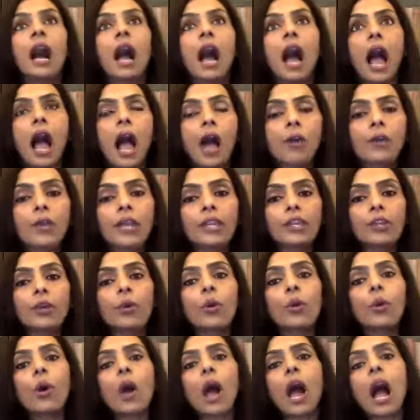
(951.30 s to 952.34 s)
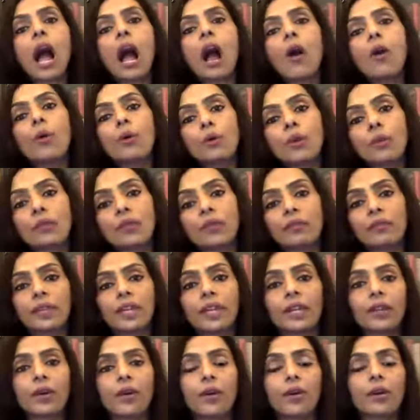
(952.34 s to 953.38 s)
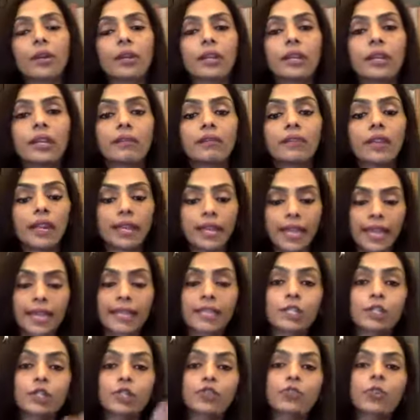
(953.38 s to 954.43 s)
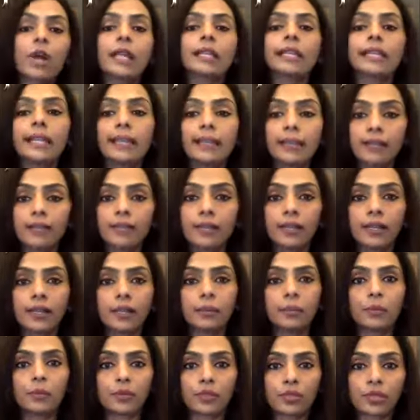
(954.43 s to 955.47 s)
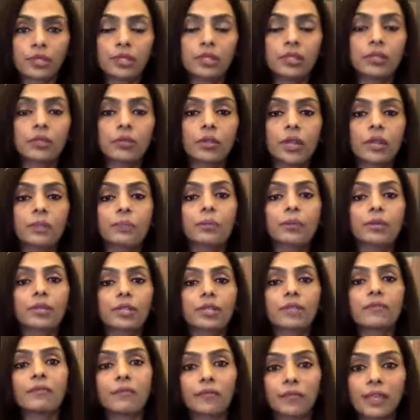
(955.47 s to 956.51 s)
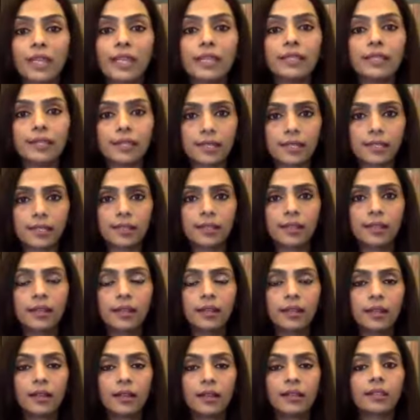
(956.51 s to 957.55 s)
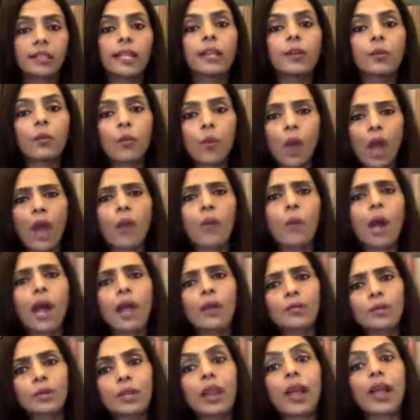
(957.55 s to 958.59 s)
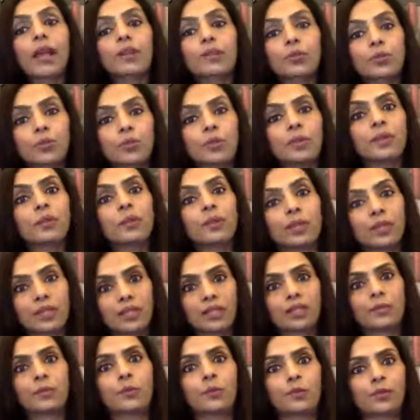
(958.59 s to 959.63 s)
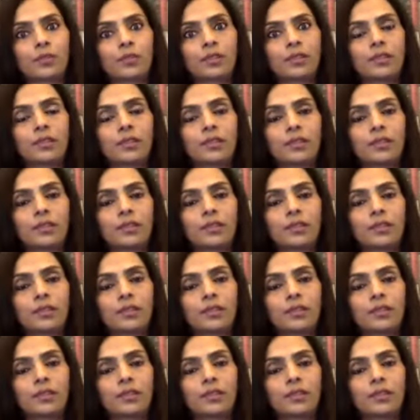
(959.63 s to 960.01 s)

How can you go out of the way or give that extra thing for that person so that person feels that, oh, wow, I would like to be with this person